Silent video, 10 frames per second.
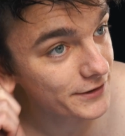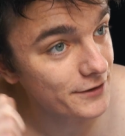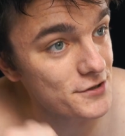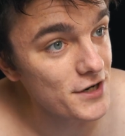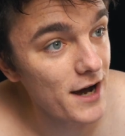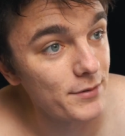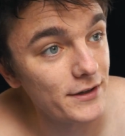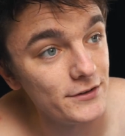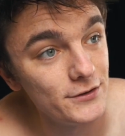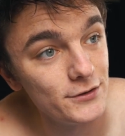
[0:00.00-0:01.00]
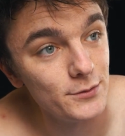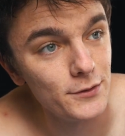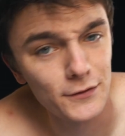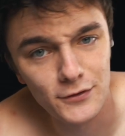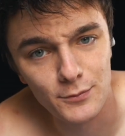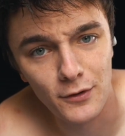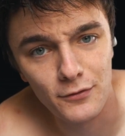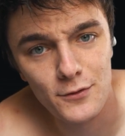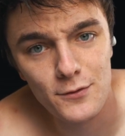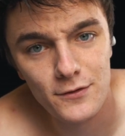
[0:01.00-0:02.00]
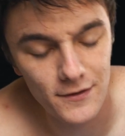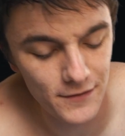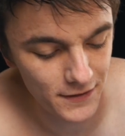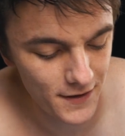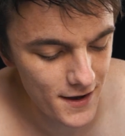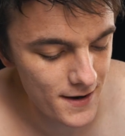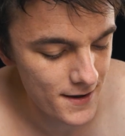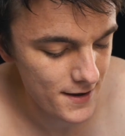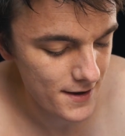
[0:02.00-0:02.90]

you know, shopping as usual for some more fruit and stuff like that.